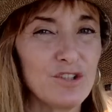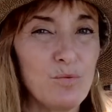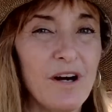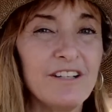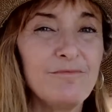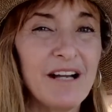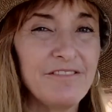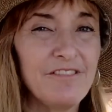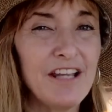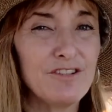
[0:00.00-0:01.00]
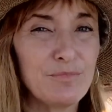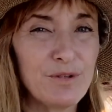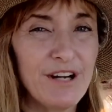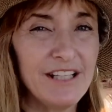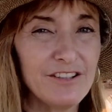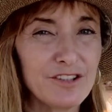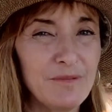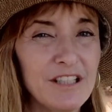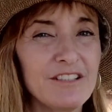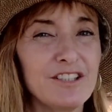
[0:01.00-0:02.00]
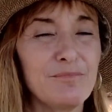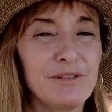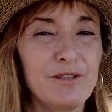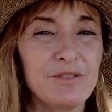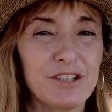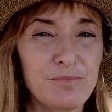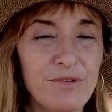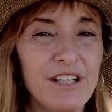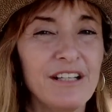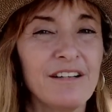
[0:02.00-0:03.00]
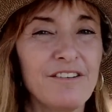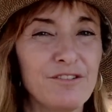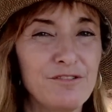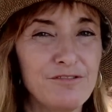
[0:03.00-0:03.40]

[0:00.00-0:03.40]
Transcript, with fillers: it's one of my favorite perennials because it blooms spring through